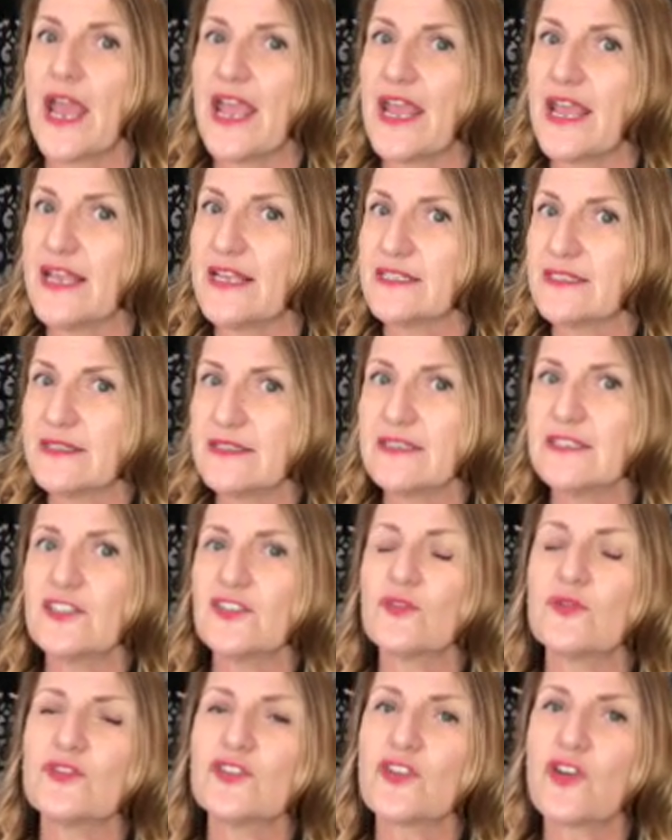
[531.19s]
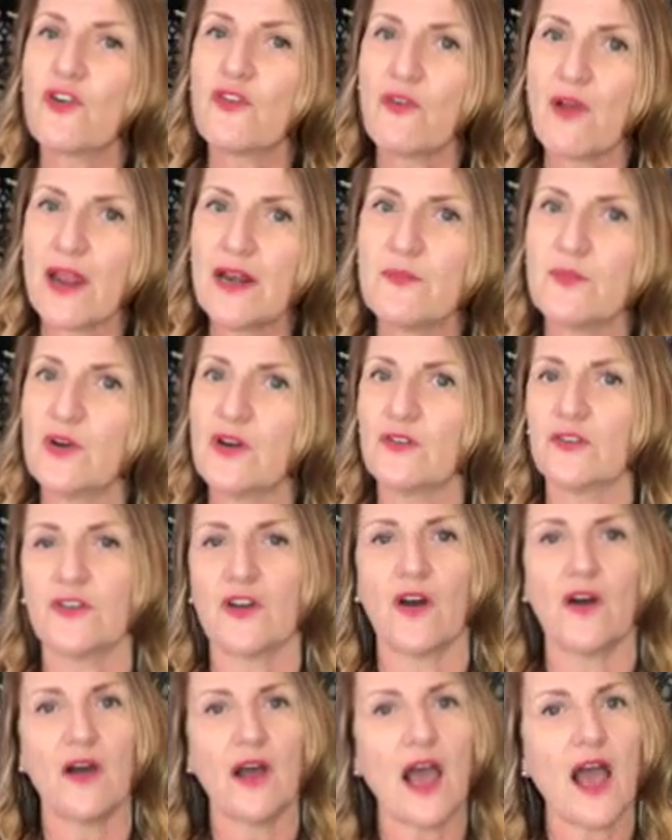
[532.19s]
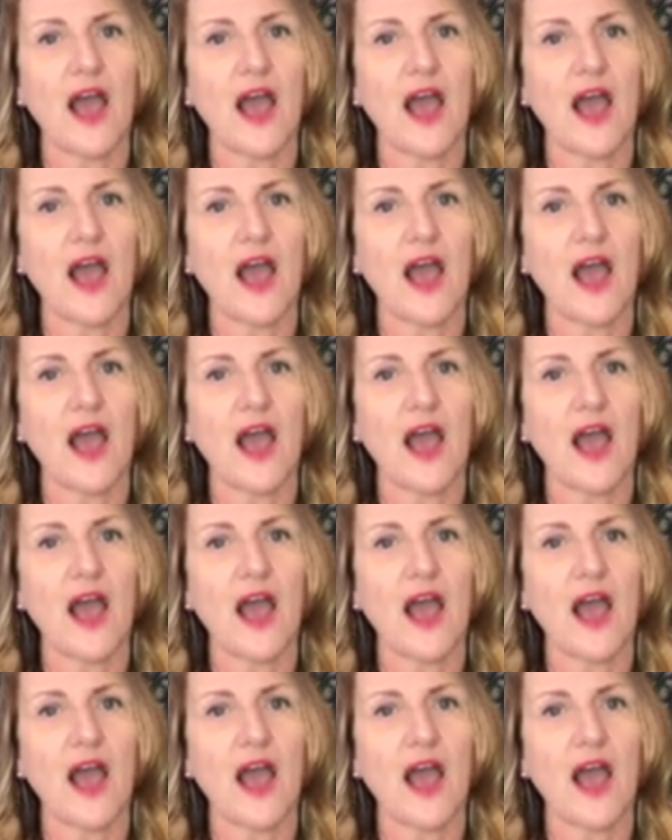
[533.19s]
is this source credible or not?